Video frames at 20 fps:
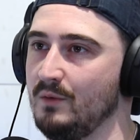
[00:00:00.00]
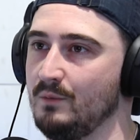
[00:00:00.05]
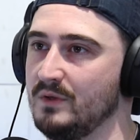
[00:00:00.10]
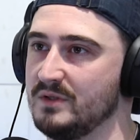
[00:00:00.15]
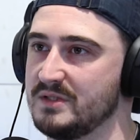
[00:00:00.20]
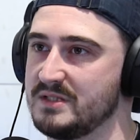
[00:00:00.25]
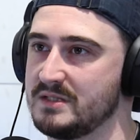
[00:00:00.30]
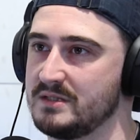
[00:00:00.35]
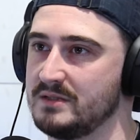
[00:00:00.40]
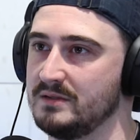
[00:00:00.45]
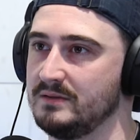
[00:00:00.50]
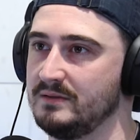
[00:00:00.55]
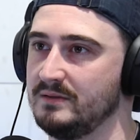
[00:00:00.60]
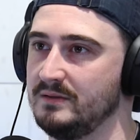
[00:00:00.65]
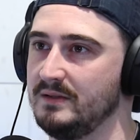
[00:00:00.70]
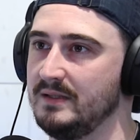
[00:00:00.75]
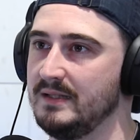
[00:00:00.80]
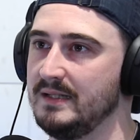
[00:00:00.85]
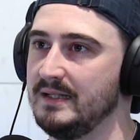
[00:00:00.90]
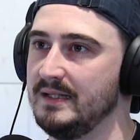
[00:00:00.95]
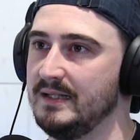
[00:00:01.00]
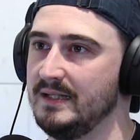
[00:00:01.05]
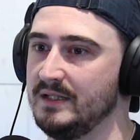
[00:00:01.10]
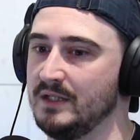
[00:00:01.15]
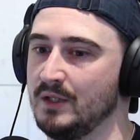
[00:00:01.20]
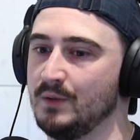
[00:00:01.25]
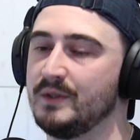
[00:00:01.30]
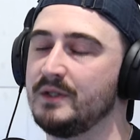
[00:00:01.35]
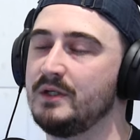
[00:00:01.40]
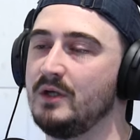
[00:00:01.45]
was.
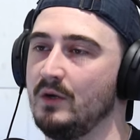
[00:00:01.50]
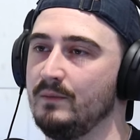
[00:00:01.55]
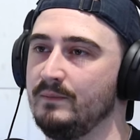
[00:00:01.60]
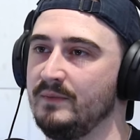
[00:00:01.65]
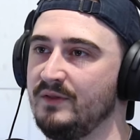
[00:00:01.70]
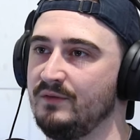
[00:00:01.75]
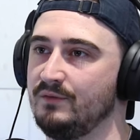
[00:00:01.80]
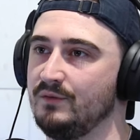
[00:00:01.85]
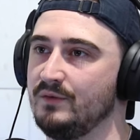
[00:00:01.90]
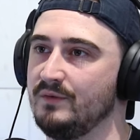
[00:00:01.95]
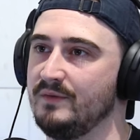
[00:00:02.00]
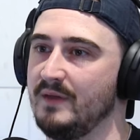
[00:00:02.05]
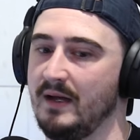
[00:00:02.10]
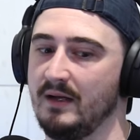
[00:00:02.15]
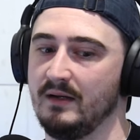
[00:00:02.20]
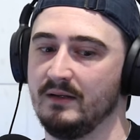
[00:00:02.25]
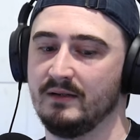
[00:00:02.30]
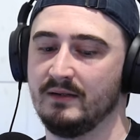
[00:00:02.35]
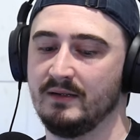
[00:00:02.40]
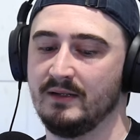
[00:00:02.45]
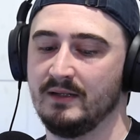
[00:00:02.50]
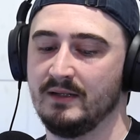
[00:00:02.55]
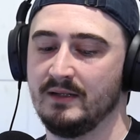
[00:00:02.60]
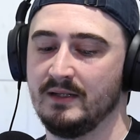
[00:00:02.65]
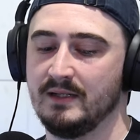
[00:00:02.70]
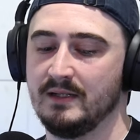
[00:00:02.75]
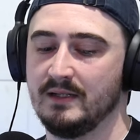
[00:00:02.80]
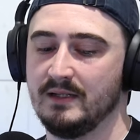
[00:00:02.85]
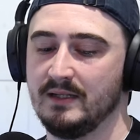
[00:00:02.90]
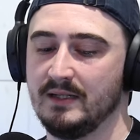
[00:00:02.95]
It got me through that
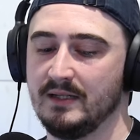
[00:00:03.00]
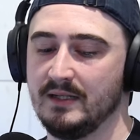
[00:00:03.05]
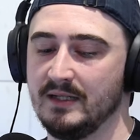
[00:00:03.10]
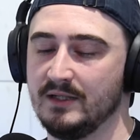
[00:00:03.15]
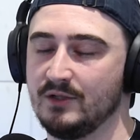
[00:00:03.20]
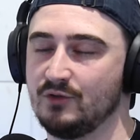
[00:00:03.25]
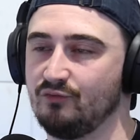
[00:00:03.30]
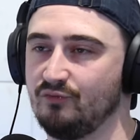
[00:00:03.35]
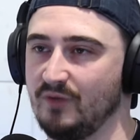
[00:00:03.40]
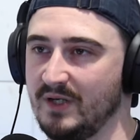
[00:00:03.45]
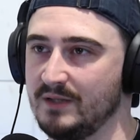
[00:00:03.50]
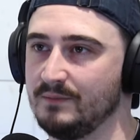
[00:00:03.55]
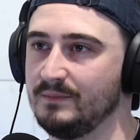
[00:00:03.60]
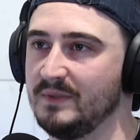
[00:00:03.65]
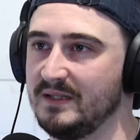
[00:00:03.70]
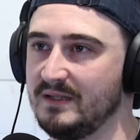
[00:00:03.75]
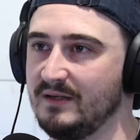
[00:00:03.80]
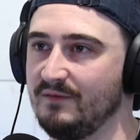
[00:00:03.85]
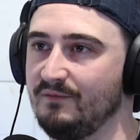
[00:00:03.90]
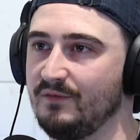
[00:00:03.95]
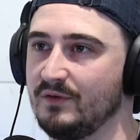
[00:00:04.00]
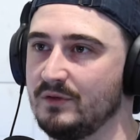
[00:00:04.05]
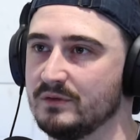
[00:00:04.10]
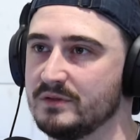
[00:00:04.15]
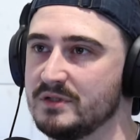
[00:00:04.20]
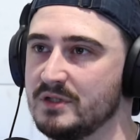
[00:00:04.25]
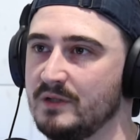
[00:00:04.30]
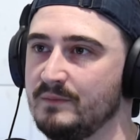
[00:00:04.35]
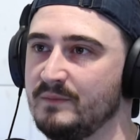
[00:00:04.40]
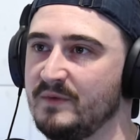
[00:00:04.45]
incredibly difficult
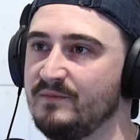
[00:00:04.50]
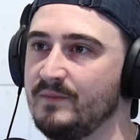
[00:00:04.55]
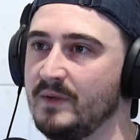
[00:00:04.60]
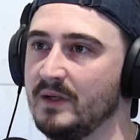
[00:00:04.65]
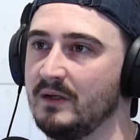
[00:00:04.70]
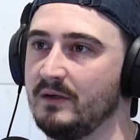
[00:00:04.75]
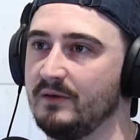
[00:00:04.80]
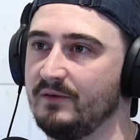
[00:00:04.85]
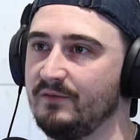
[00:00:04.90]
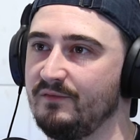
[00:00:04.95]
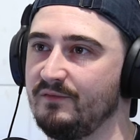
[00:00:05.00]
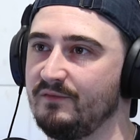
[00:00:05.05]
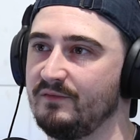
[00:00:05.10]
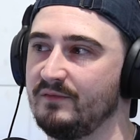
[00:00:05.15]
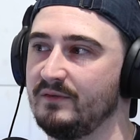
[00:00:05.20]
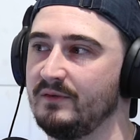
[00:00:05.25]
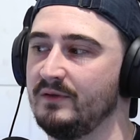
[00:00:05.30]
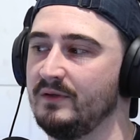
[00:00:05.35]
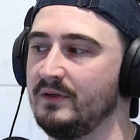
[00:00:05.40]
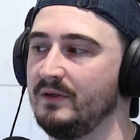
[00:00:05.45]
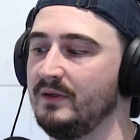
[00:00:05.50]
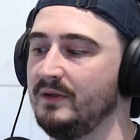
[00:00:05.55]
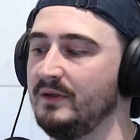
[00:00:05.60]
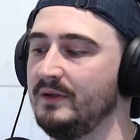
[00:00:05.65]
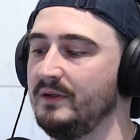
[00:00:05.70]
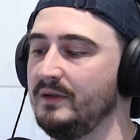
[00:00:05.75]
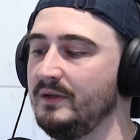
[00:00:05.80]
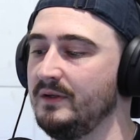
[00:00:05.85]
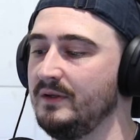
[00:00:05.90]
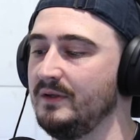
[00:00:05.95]
time of my life,
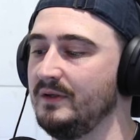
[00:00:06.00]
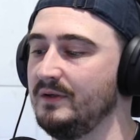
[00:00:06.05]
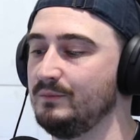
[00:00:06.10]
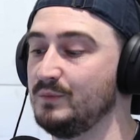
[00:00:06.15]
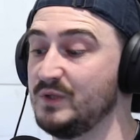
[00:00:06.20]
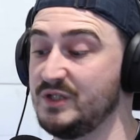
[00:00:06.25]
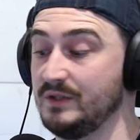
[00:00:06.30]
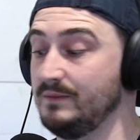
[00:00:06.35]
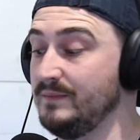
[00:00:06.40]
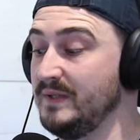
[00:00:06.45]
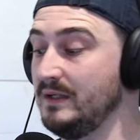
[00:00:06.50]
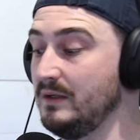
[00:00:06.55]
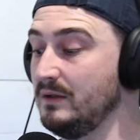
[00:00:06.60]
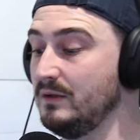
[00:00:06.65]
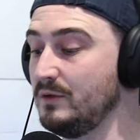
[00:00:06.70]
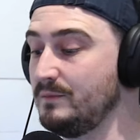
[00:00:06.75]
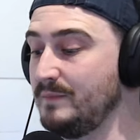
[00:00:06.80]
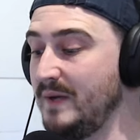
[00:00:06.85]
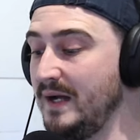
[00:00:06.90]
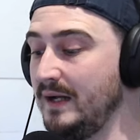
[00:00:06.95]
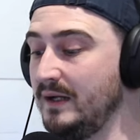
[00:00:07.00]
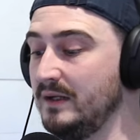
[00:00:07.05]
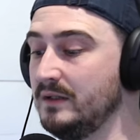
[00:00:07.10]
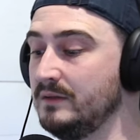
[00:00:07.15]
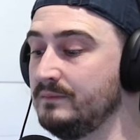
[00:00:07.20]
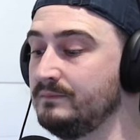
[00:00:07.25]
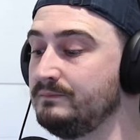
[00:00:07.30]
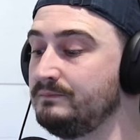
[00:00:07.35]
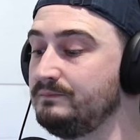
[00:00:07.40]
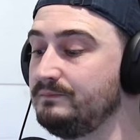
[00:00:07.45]
which, I mean, I look back
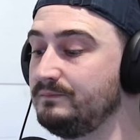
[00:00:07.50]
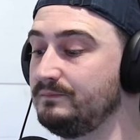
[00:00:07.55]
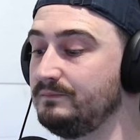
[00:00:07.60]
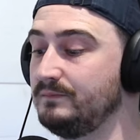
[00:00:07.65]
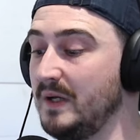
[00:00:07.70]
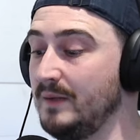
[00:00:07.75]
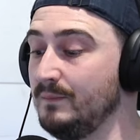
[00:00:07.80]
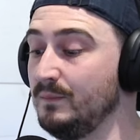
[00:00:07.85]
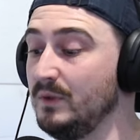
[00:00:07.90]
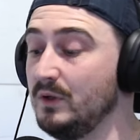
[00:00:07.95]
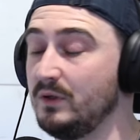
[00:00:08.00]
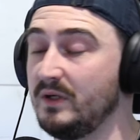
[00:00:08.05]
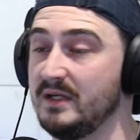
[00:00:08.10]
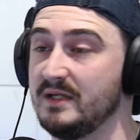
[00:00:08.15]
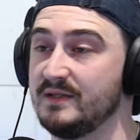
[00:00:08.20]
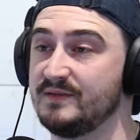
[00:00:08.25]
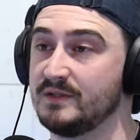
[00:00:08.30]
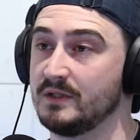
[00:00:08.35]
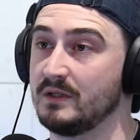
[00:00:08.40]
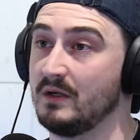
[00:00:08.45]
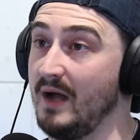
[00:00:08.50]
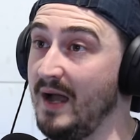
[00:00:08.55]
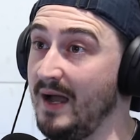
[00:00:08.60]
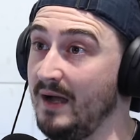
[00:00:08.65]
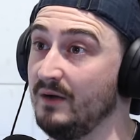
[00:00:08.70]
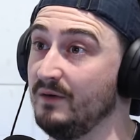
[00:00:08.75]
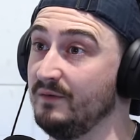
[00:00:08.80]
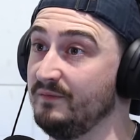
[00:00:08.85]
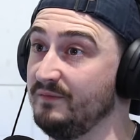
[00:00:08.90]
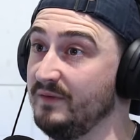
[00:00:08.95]
and I'm lucky to got
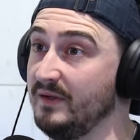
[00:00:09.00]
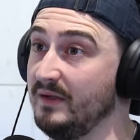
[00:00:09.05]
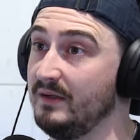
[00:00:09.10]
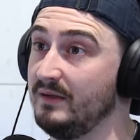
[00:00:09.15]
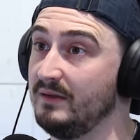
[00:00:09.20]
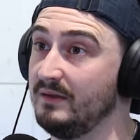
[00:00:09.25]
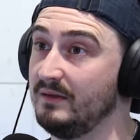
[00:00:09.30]
out of it.